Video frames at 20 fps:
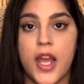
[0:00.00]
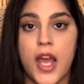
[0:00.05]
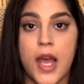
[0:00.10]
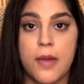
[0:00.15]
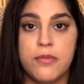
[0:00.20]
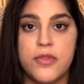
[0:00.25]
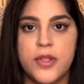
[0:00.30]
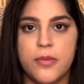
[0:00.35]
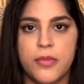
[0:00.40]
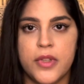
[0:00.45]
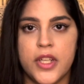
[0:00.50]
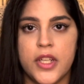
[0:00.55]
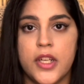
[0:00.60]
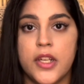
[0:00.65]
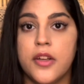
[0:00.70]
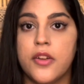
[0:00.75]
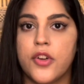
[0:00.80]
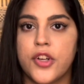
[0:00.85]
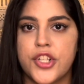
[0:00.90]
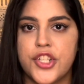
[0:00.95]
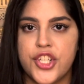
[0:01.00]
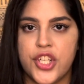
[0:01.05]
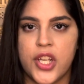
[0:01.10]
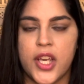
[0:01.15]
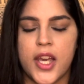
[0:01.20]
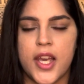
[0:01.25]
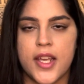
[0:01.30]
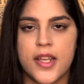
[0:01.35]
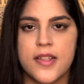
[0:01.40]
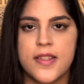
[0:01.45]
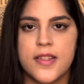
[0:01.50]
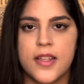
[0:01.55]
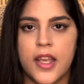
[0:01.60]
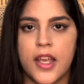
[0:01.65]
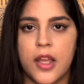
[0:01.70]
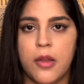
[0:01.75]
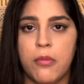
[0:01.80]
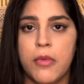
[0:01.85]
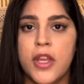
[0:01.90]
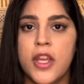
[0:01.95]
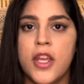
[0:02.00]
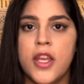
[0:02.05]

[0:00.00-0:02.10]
abdomen or GI exam,